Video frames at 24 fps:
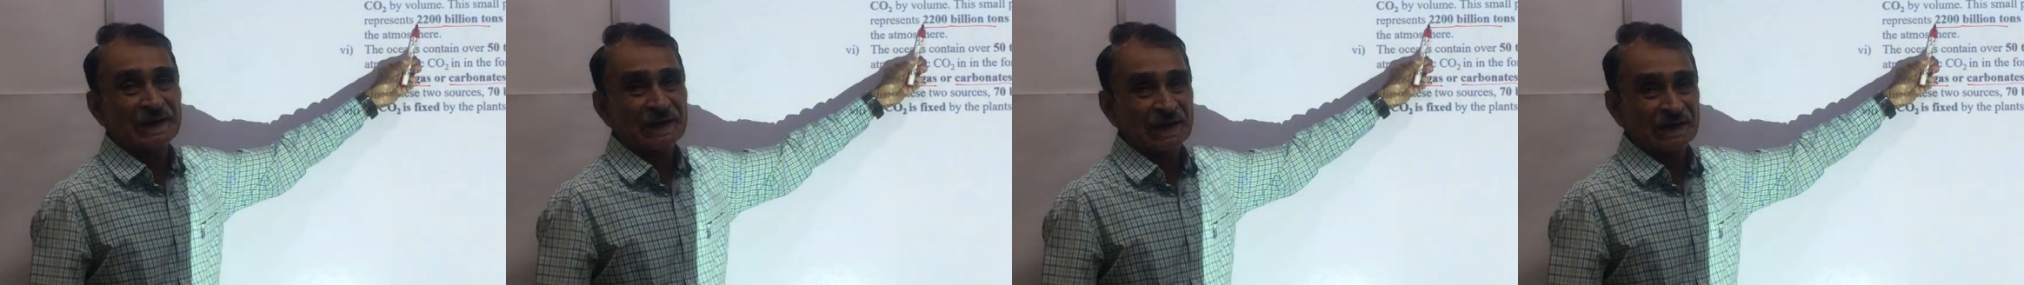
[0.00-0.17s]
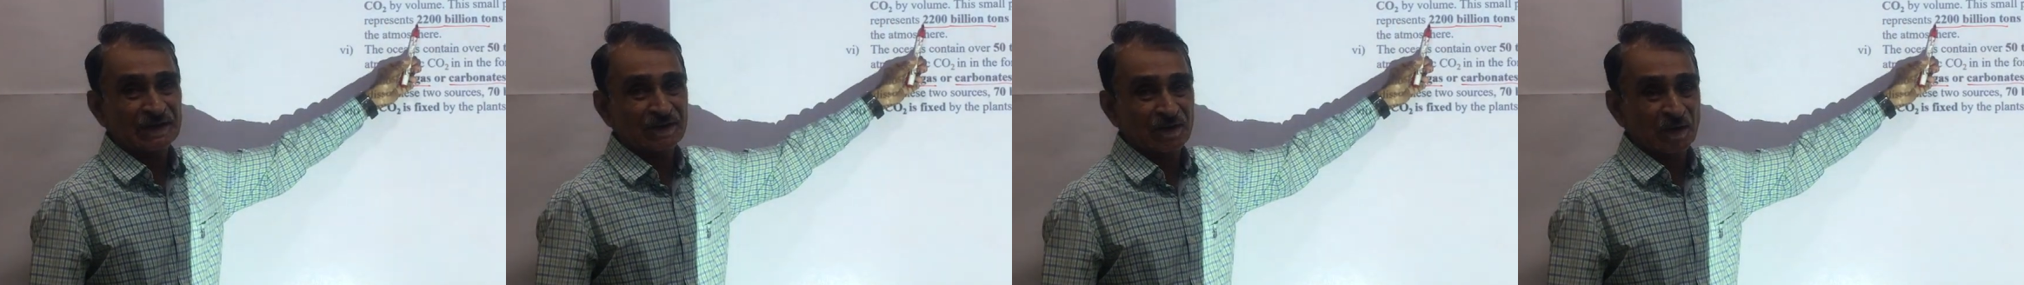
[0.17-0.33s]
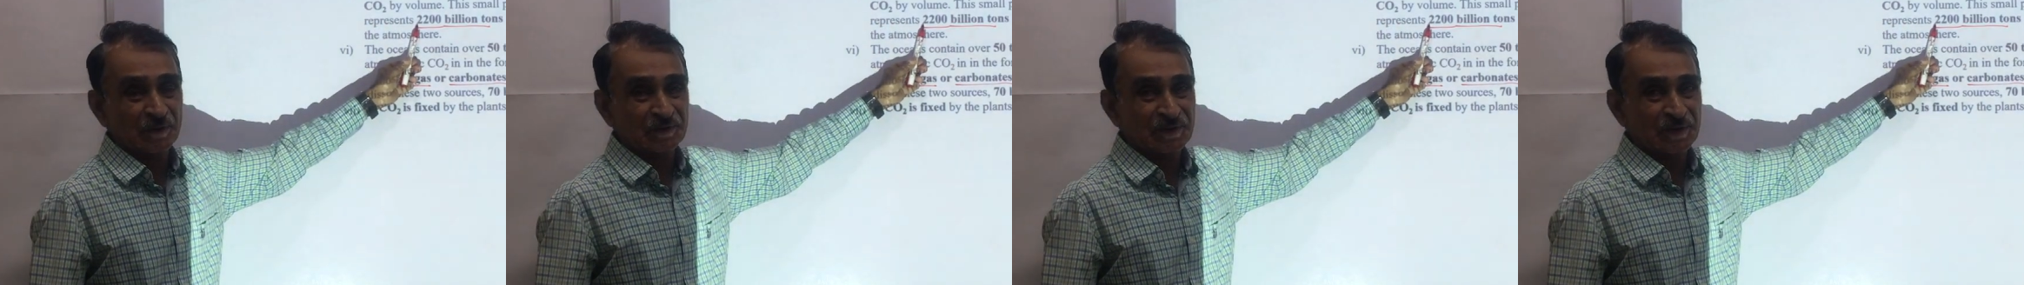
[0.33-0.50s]

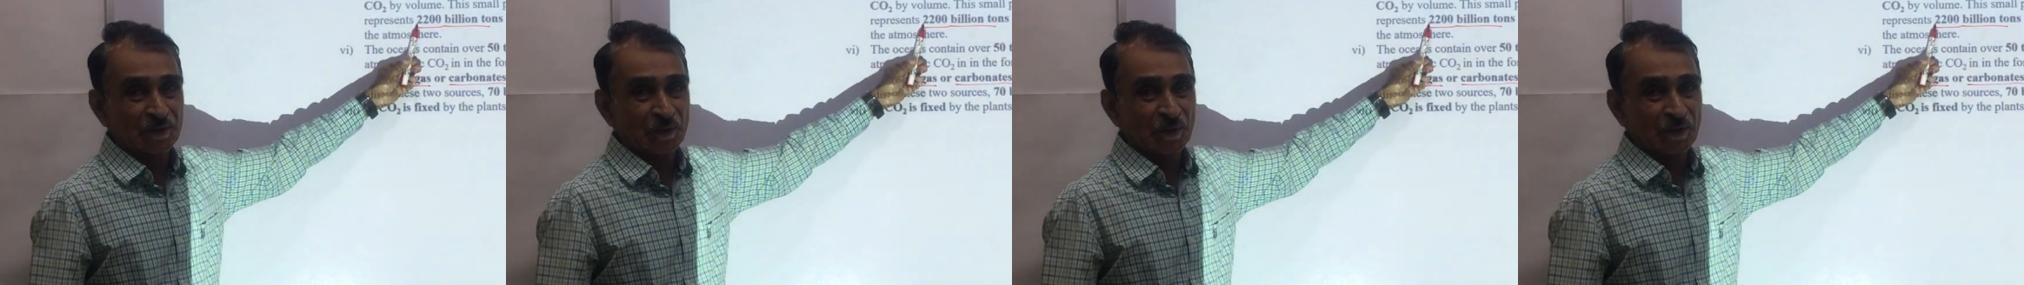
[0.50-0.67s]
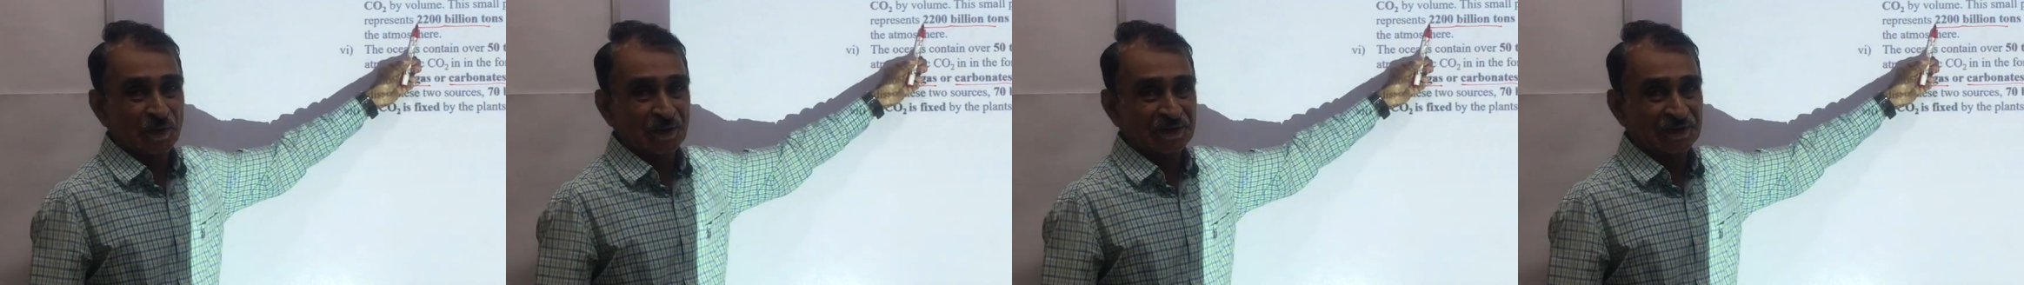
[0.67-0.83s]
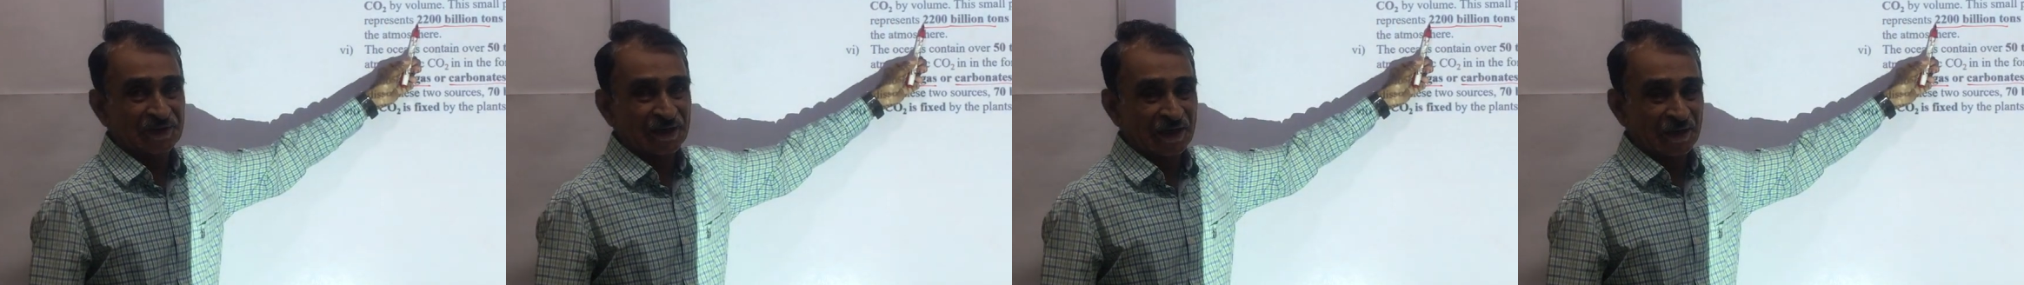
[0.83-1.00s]
tons of
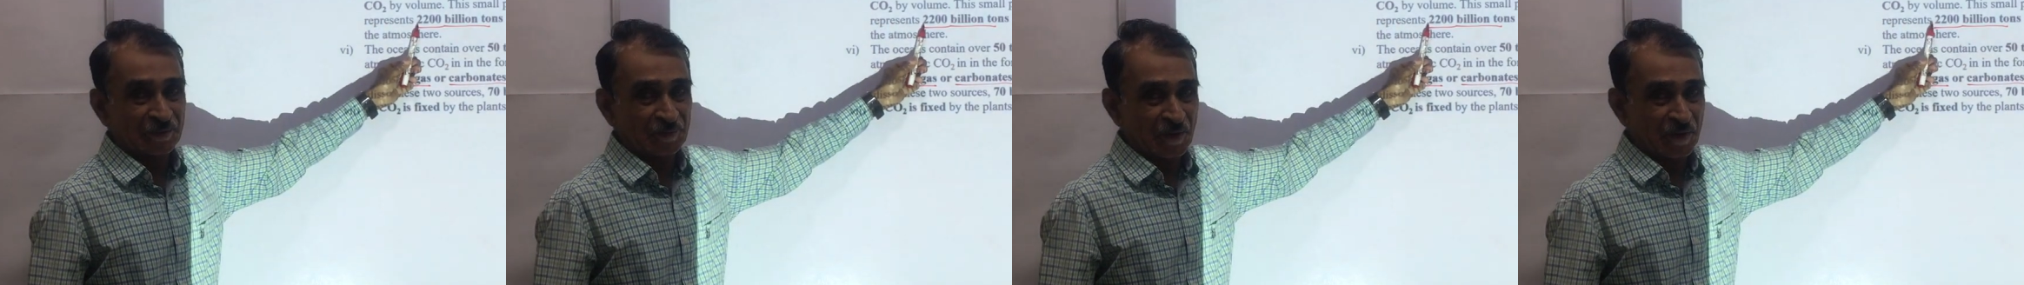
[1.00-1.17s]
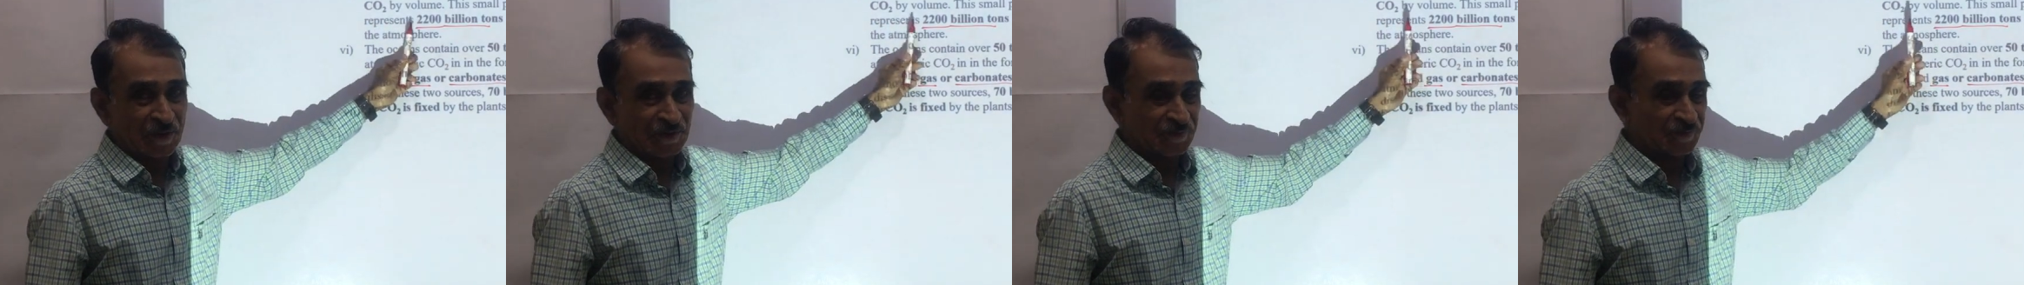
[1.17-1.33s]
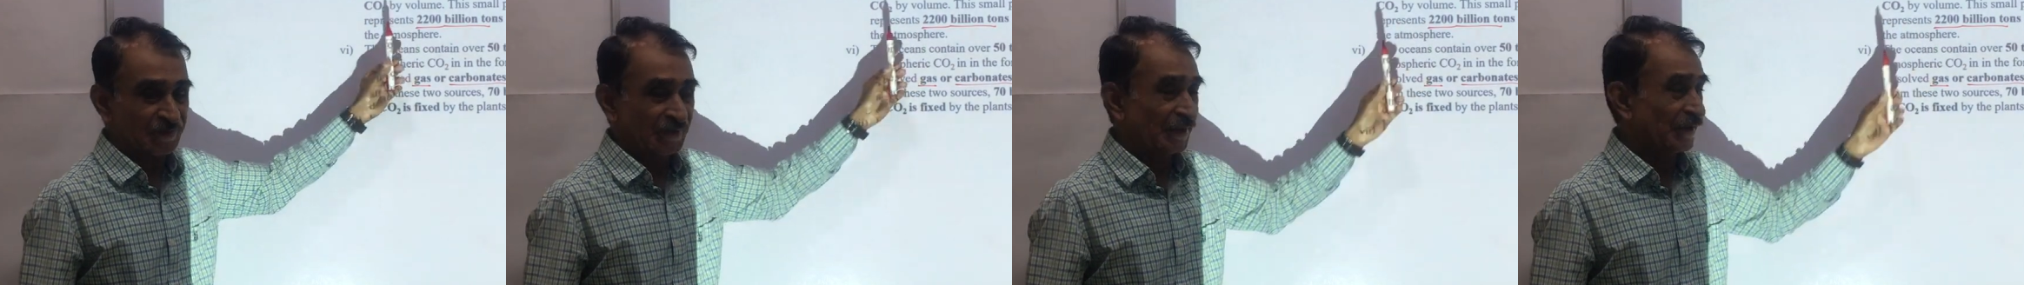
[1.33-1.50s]
CO2 in the
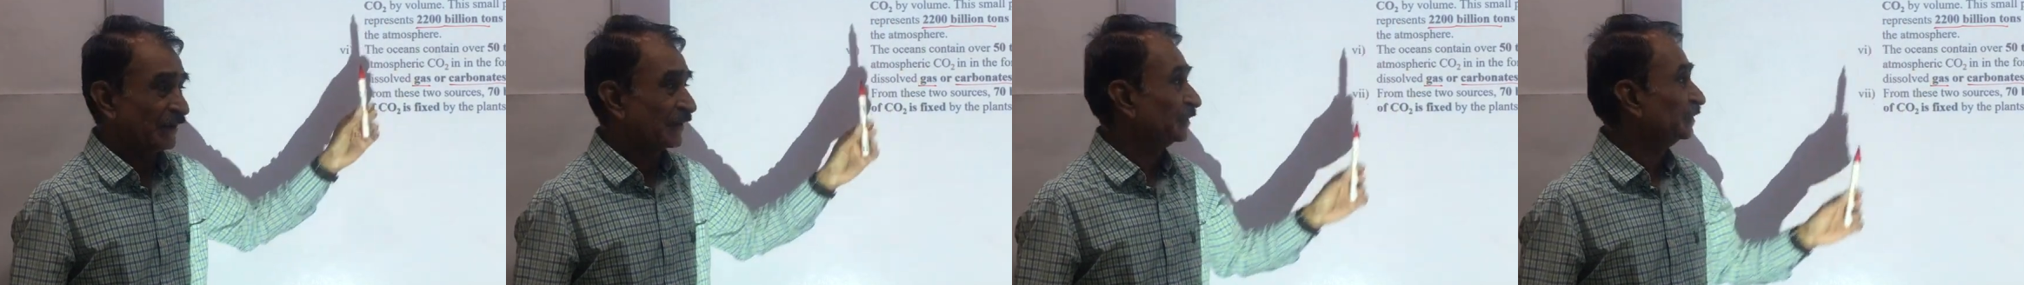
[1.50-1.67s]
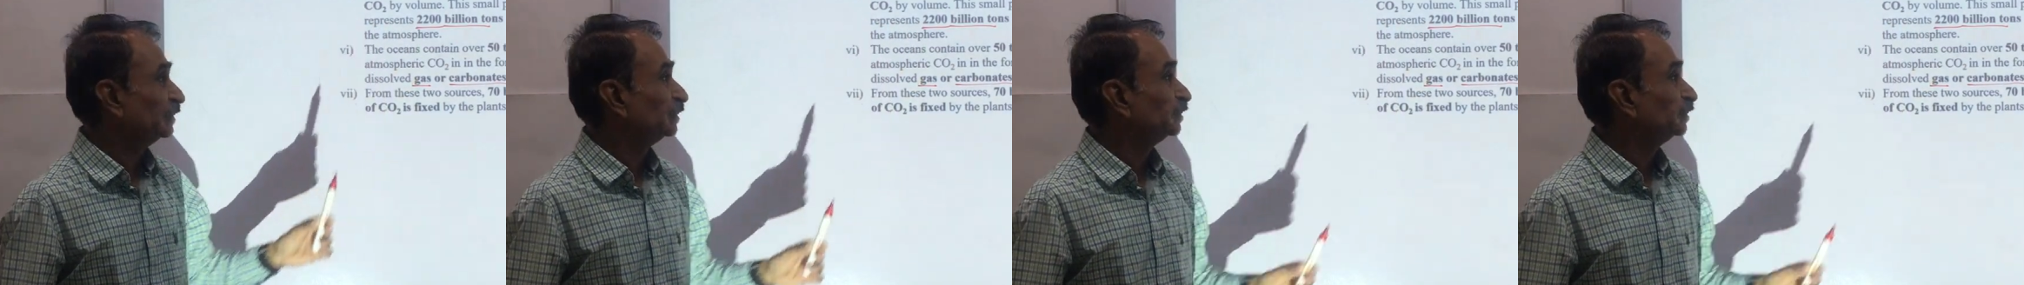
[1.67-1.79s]
atmosphere.